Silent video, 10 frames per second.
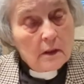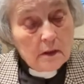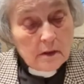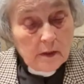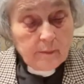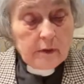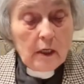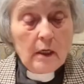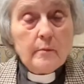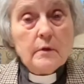
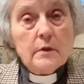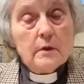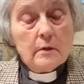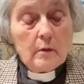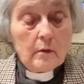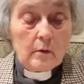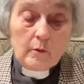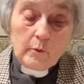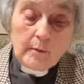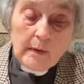Sometimes
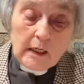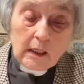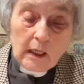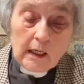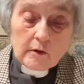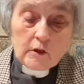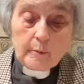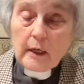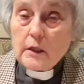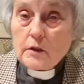we may encounter
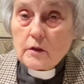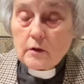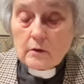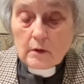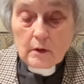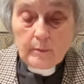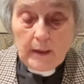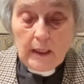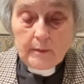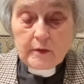personal or
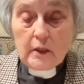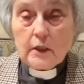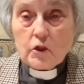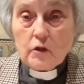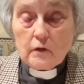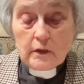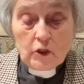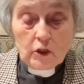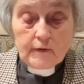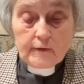perhaps national
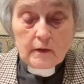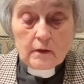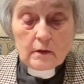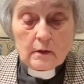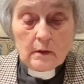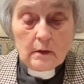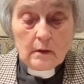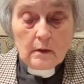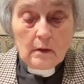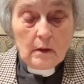injustice.
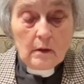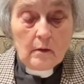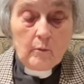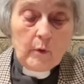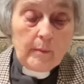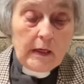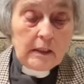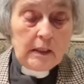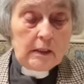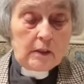And we may
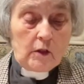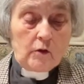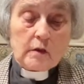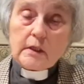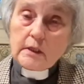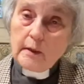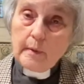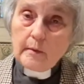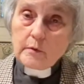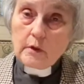need to step
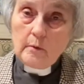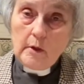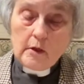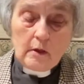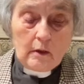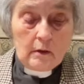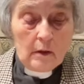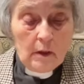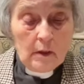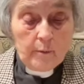up to the mark and
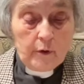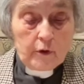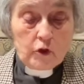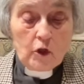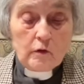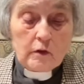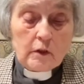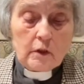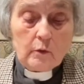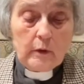put a shoulder to
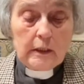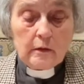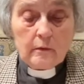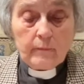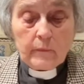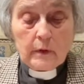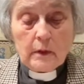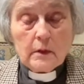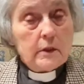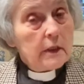the wheel,
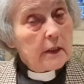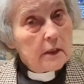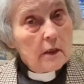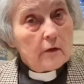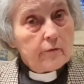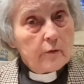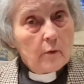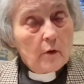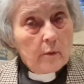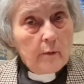stand up for
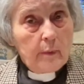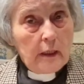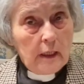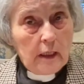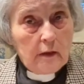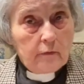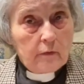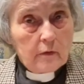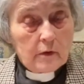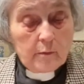what we believe
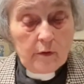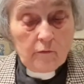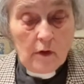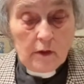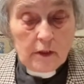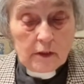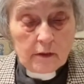to be right.